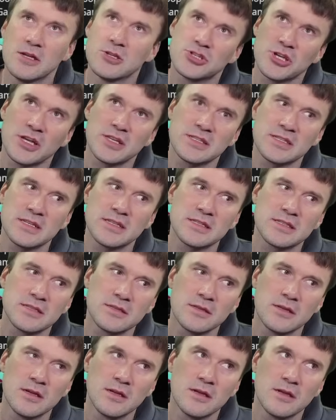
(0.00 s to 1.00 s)

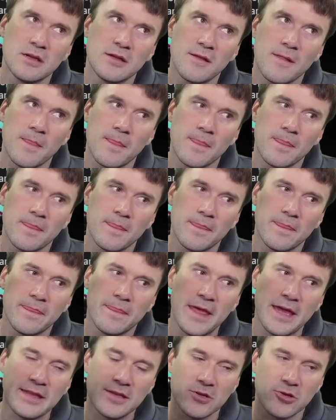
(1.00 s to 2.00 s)
Justice,
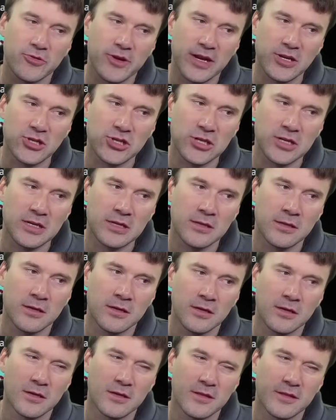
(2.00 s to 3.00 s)
then aggression,
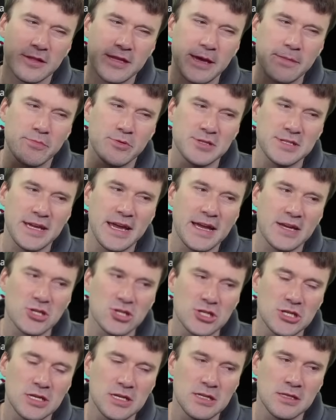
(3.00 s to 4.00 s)
then
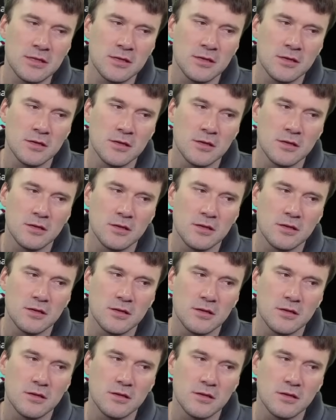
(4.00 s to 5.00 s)
protection,
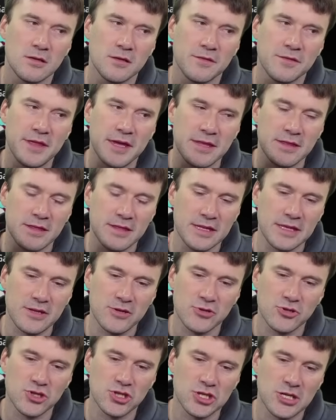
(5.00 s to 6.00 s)
then
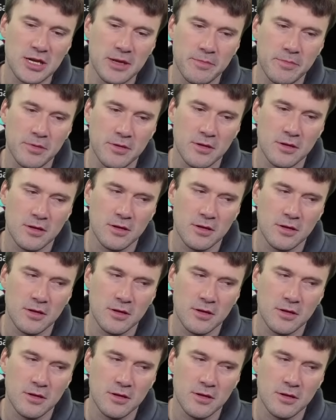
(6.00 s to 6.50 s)
leadership,